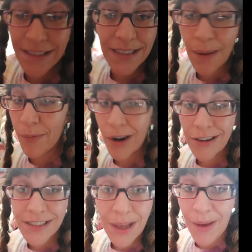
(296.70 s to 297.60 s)

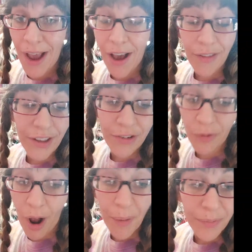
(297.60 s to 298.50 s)
somewhere, somehow they
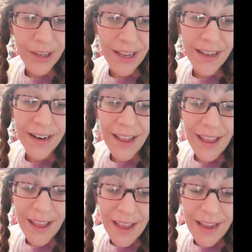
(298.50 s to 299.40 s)
dropped it
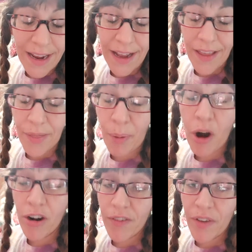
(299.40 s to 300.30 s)
and
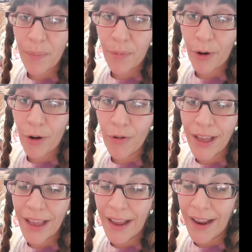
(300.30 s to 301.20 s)
part of it broke
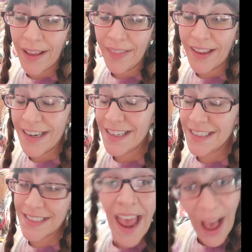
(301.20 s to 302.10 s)
and they
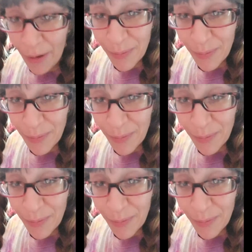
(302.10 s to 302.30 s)
didn't tell